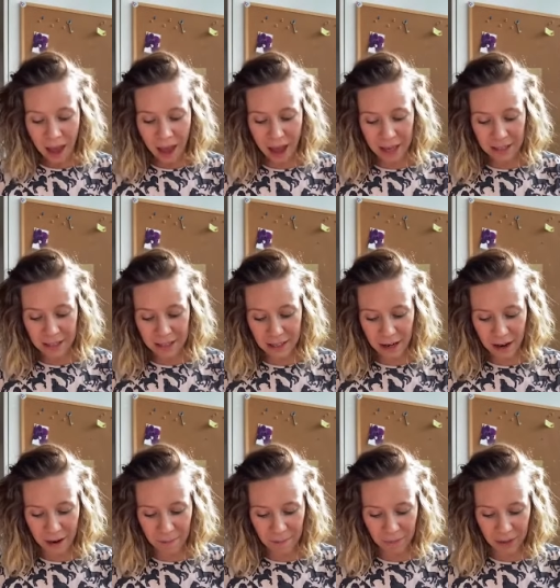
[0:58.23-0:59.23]
And
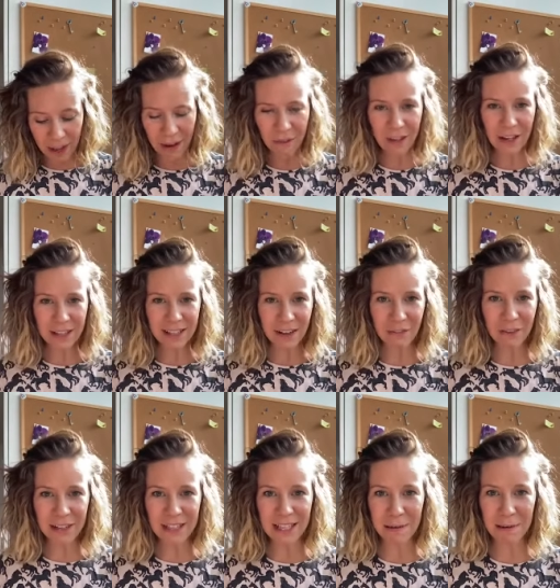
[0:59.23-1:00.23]
I've done
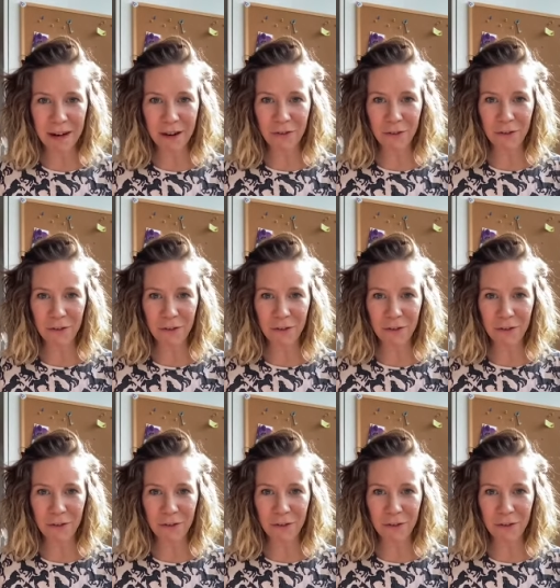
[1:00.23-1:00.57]
something similar